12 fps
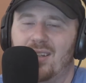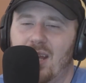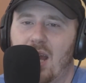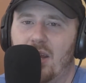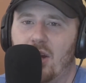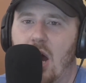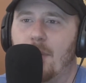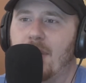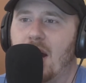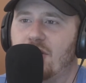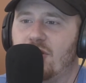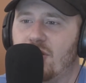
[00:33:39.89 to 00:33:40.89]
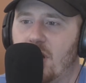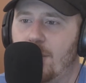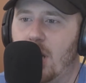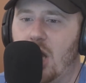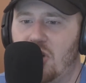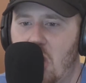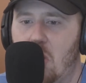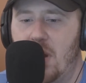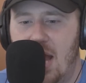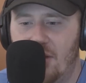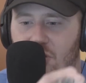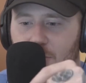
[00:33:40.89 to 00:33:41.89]
Yeah, you know, I'm not just going to be like, no,
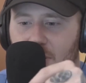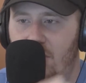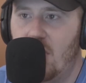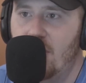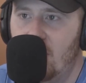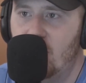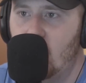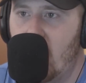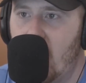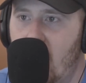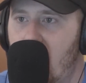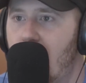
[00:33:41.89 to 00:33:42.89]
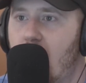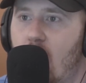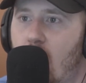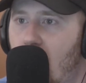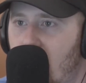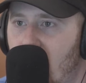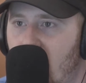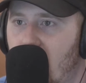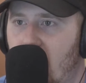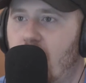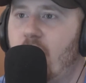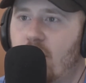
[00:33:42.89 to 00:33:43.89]
it has to be done this way. No. Da, da,
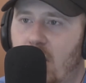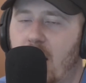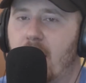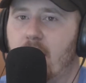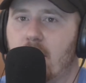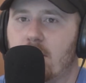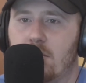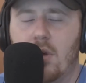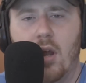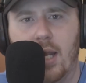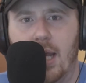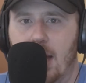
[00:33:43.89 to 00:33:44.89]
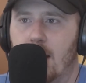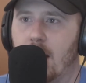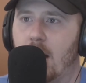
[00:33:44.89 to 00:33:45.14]
da. You're like, right. no, I get it.